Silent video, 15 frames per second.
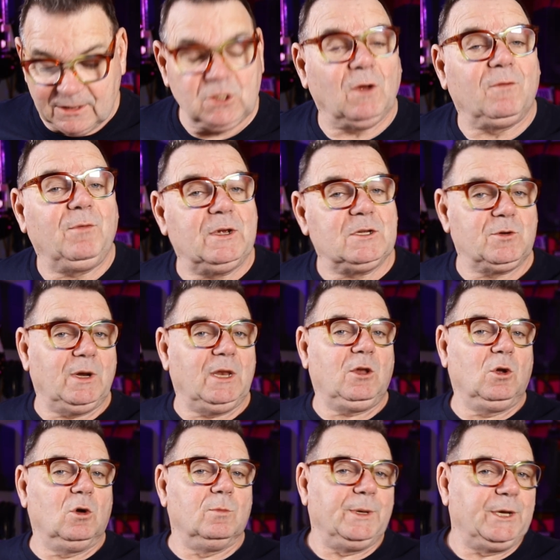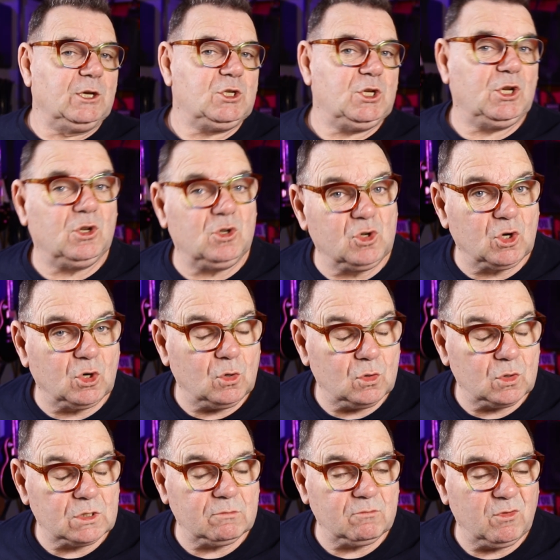software is really cool because you can draw
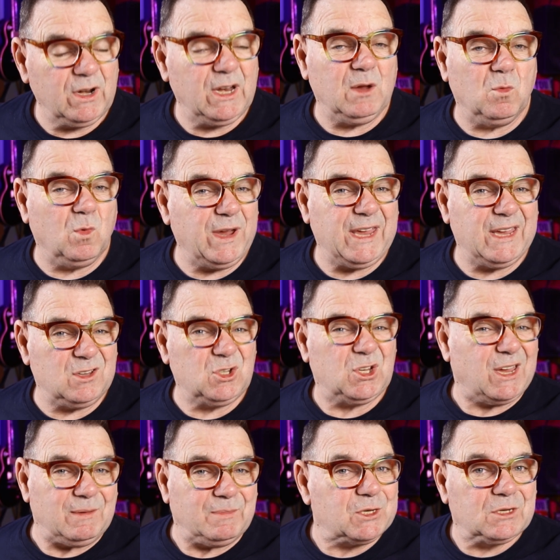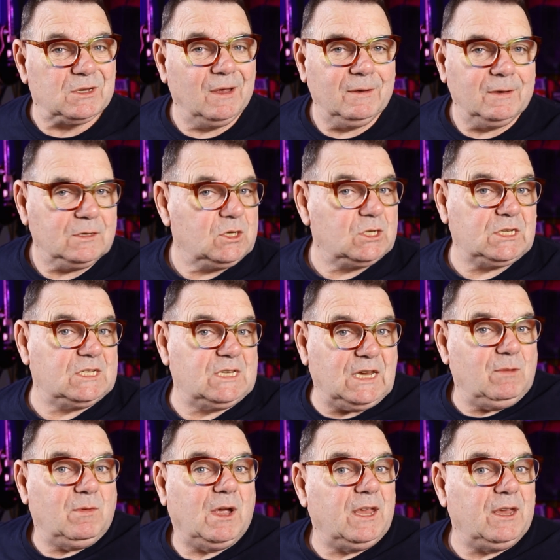some really weird shapes just to see
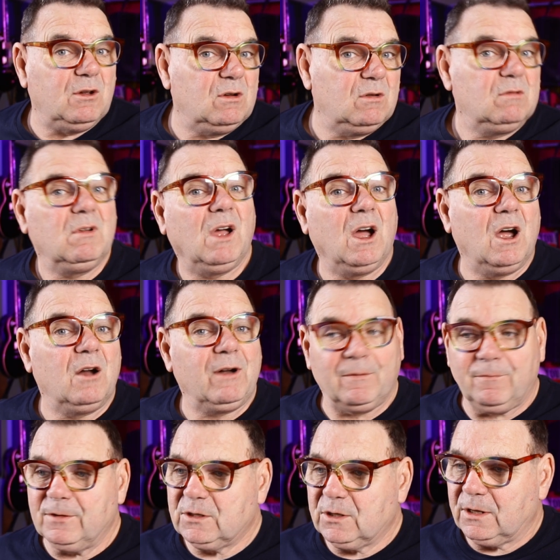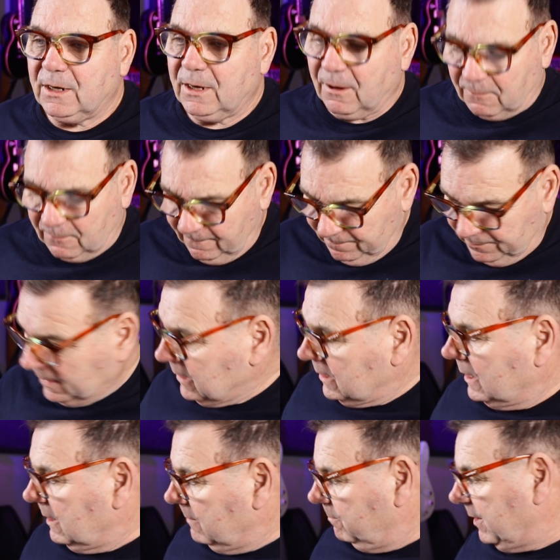where your RF is going to go.
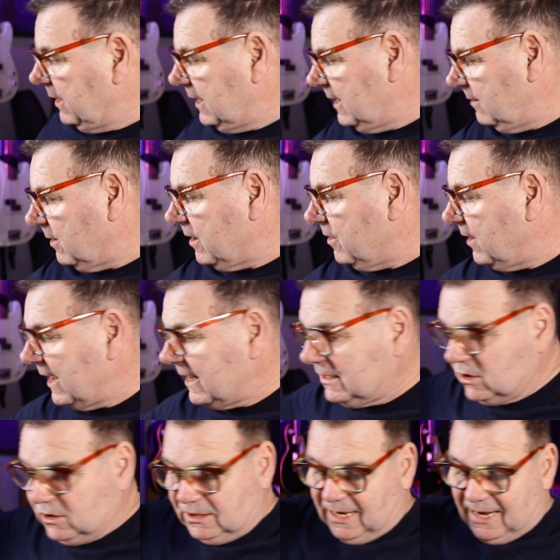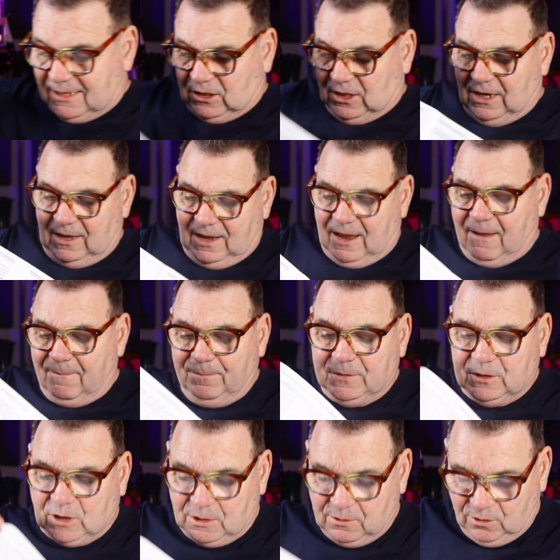But anyway, that's it there. So